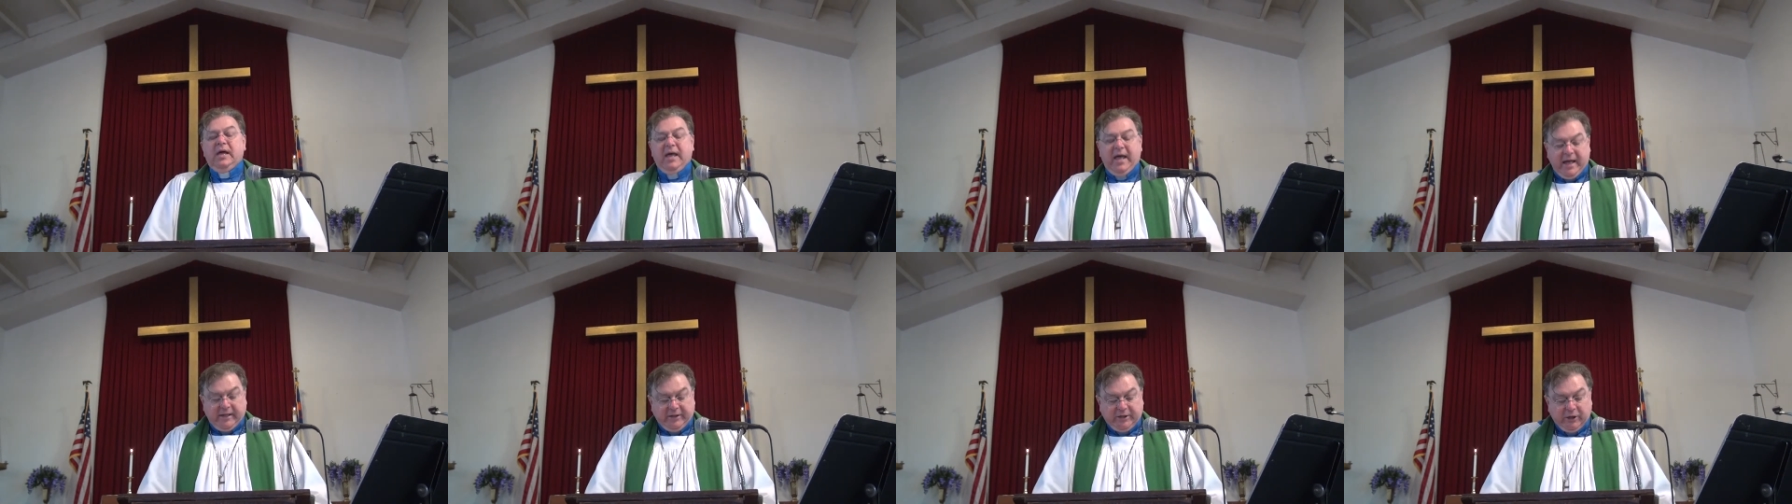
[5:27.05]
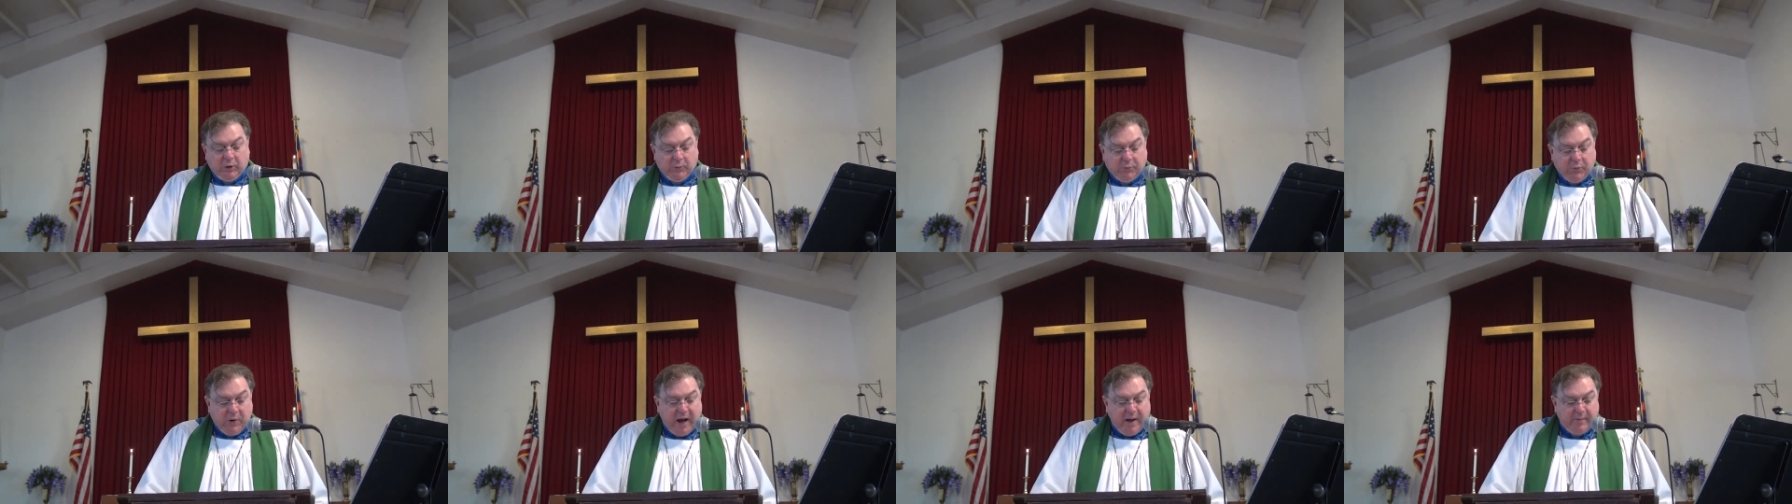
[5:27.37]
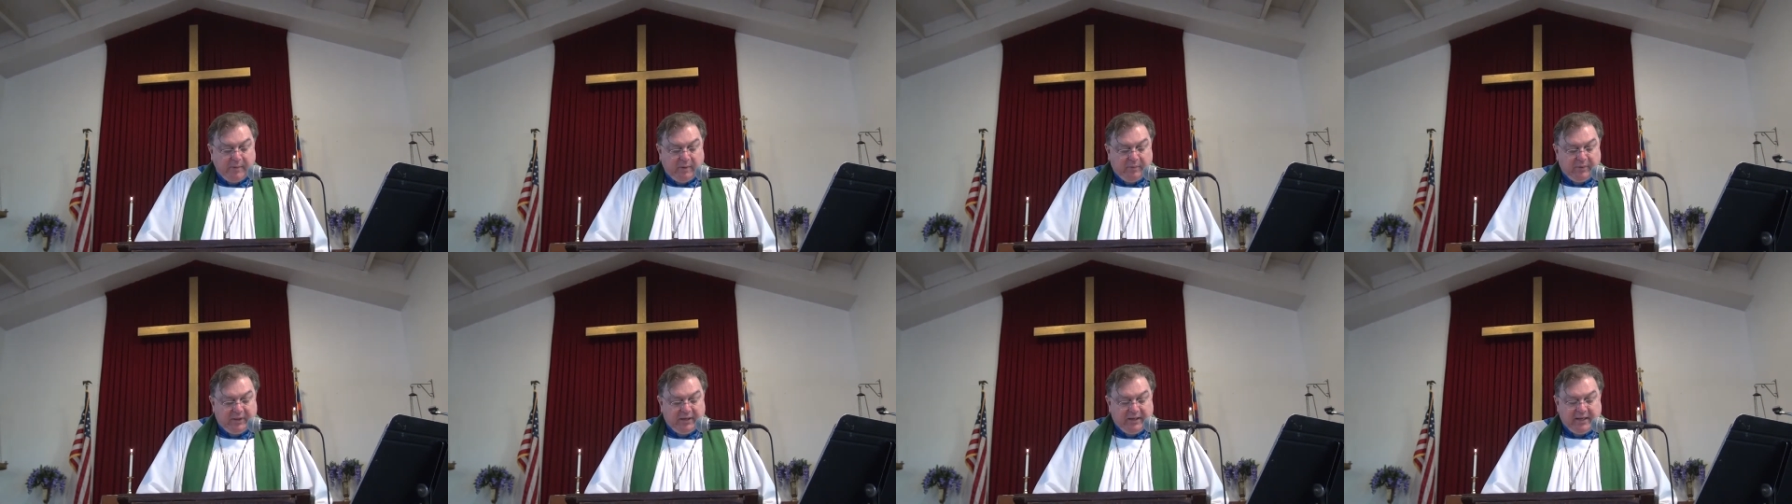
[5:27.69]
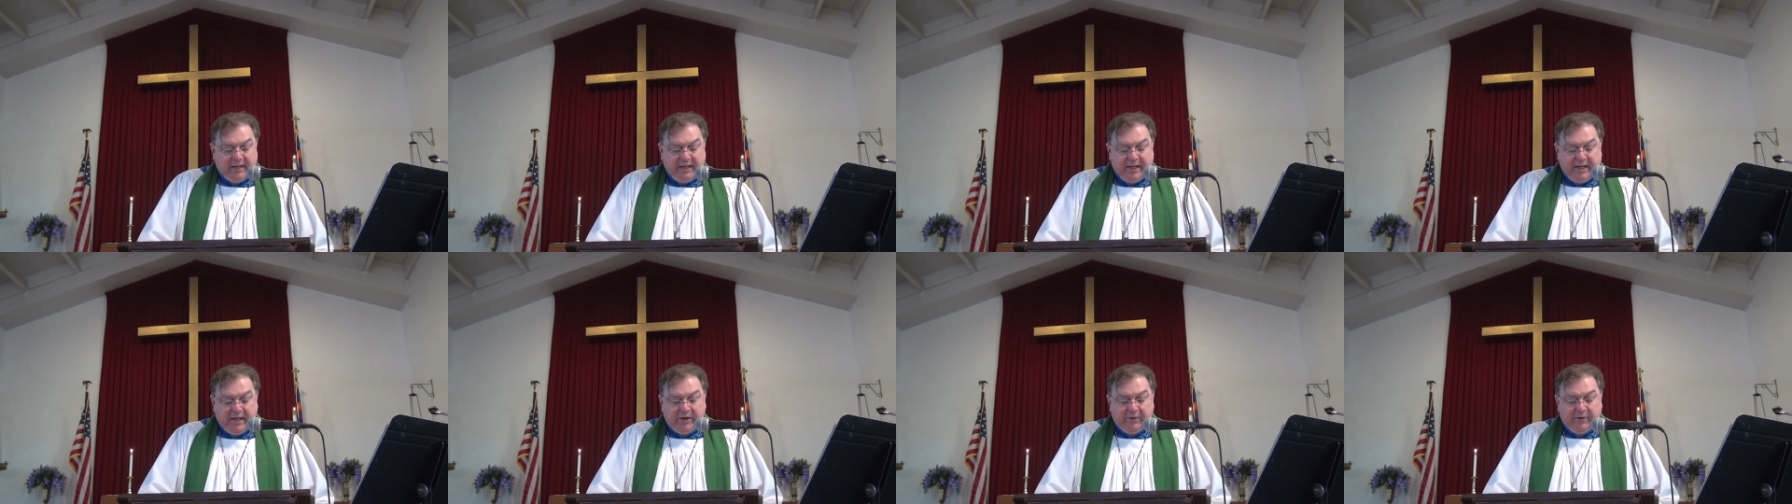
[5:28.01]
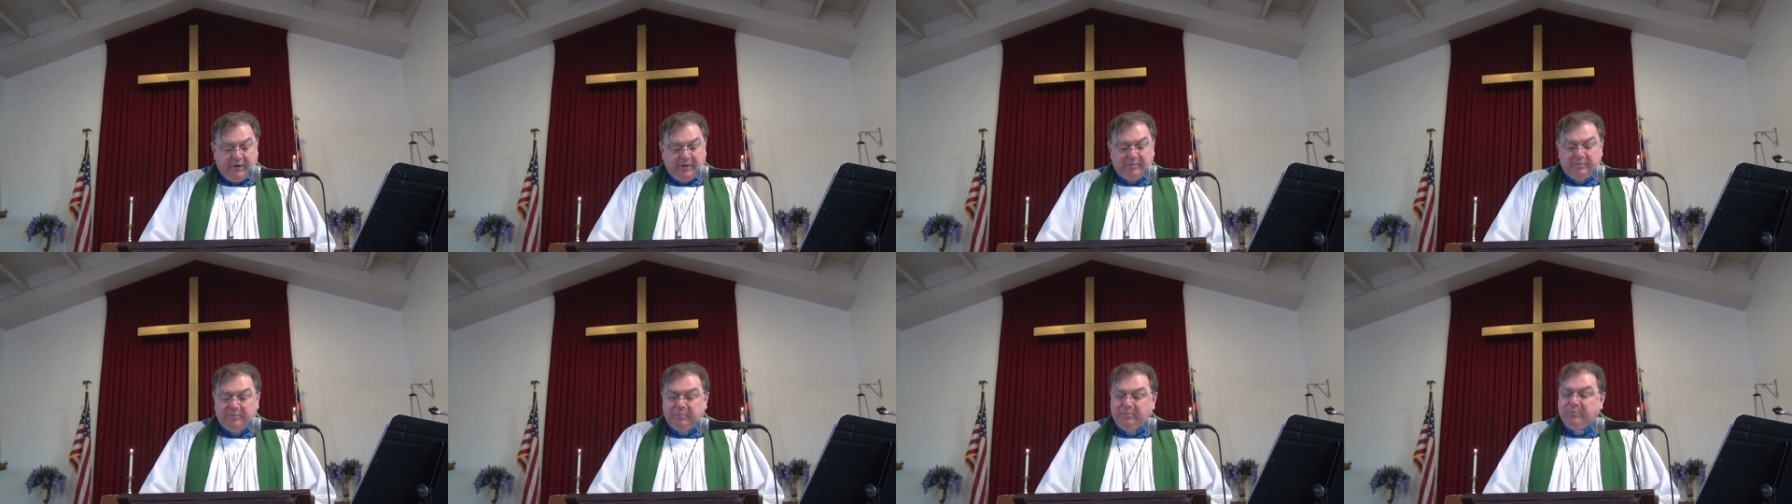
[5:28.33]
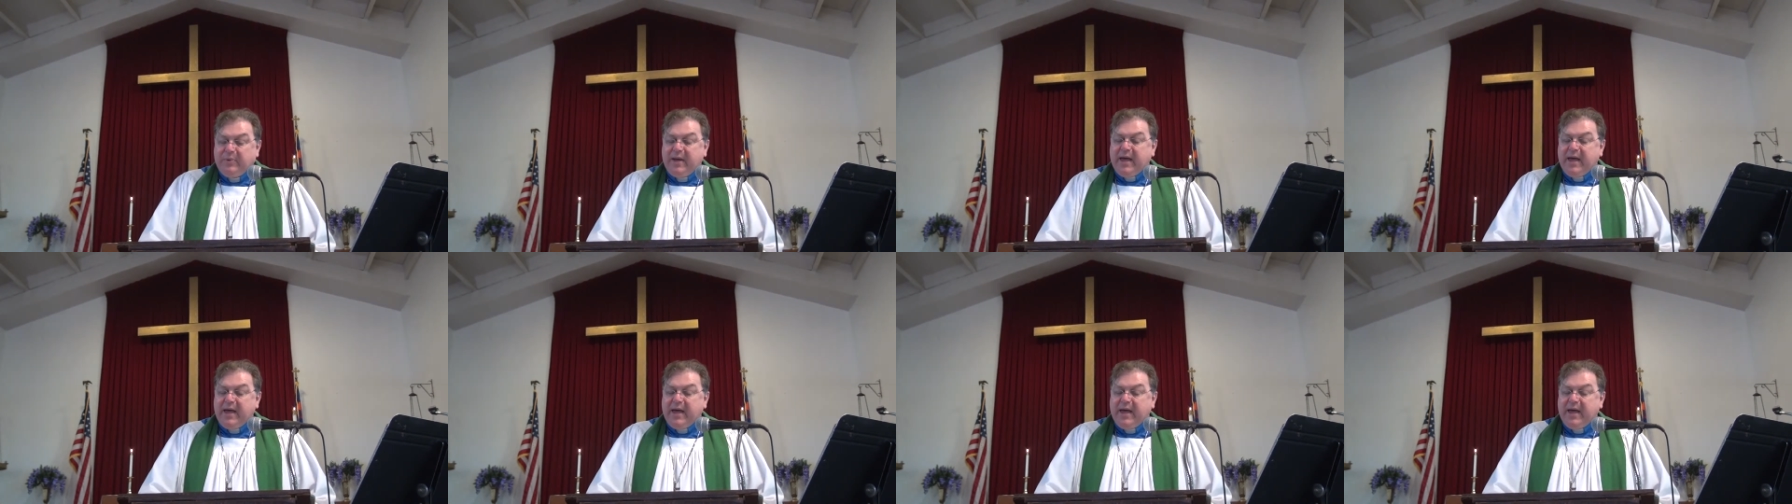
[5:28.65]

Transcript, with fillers: And they'll probably hear it